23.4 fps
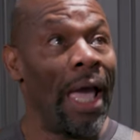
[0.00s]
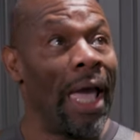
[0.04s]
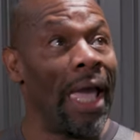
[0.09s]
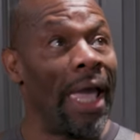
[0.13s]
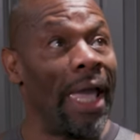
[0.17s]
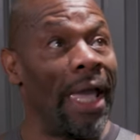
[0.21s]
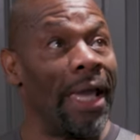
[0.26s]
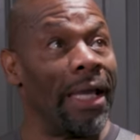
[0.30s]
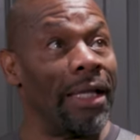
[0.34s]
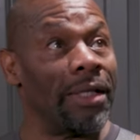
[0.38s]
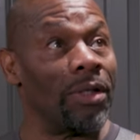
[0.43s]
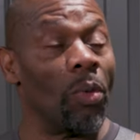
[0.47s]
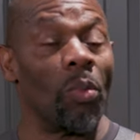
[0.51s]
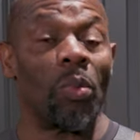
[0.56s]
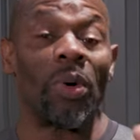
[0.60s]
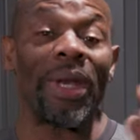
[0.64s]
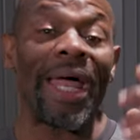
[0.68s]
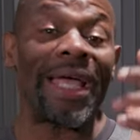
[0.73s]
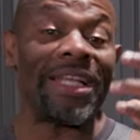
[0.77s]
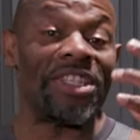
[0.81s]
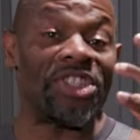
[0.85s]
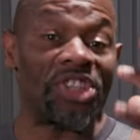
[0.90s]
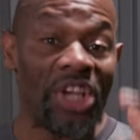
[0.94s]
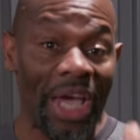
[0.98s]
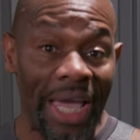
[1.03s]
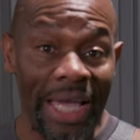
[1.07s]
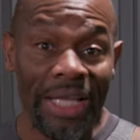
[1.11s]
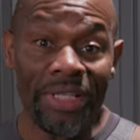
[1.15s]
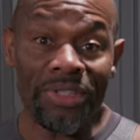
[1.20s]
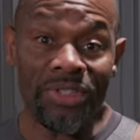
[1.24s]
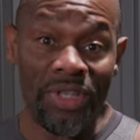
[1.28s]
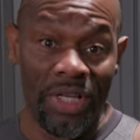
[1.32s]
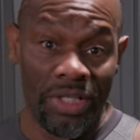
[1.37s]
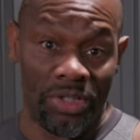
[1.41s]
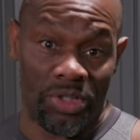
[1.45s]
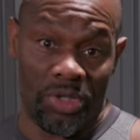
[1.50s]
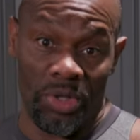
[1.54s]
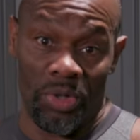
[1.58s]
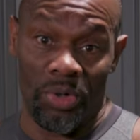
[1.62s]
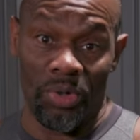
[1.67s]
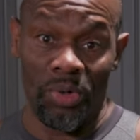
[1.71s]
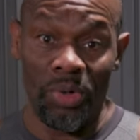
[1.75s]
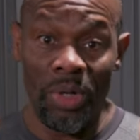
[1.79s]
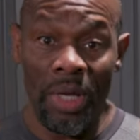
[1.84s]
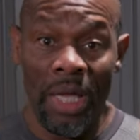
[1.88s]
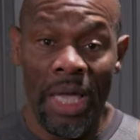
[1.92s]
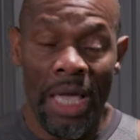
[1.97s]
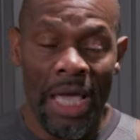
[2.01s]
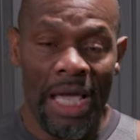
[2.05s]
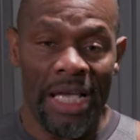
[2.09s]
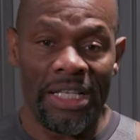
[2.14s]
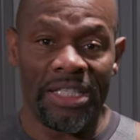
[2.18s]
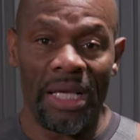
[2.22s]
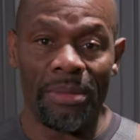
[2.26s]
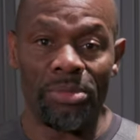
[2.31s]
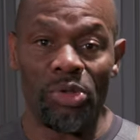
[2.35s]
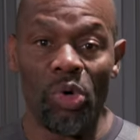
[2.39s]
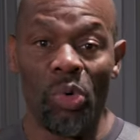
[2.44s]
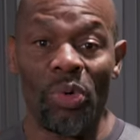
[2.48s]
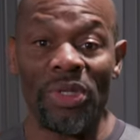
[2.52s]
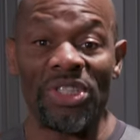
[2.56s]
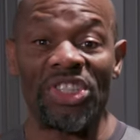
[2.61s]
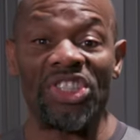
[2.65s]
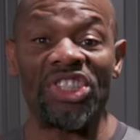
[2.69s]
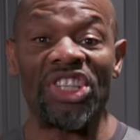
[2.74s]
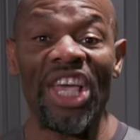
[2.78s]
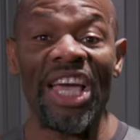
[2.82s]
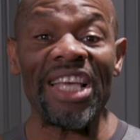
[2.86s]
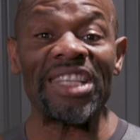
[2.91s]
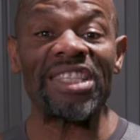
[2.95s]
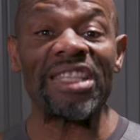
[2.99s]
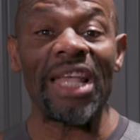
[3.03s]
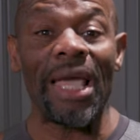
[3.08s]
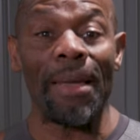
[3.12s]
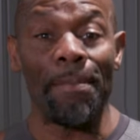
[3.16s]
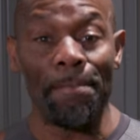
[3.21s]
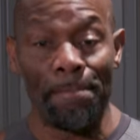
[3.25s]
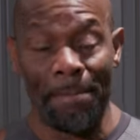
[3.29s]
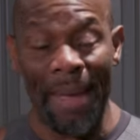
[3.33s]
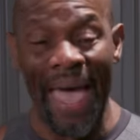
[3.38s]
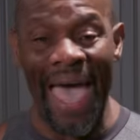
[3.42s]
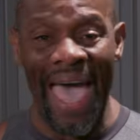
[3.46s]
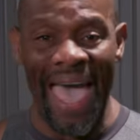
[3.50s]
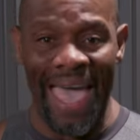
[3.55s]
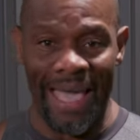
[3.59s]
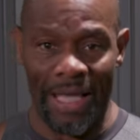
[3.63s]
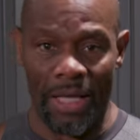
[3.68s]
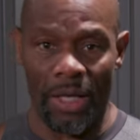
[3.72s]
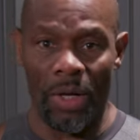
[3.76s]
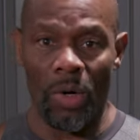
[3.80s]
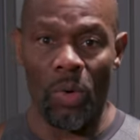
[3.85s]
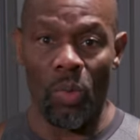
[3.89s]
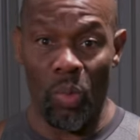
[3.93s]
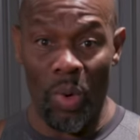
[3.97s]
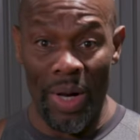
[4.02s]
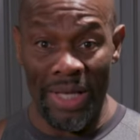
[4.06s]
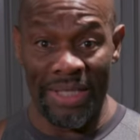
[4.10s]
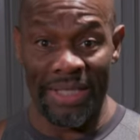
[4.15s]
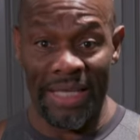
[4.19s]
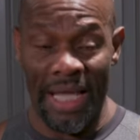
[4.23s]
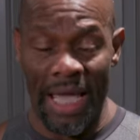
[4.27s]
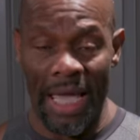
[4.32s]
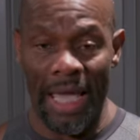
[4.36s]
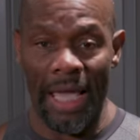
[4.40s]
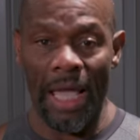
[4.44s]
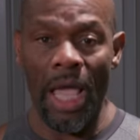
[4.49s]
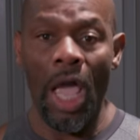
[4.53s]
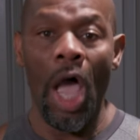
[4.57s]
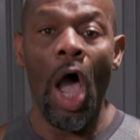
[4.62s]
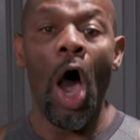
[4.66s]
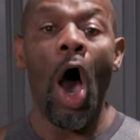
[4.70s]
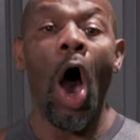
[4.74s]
And what I changed it to is I'm doing chest and back one day,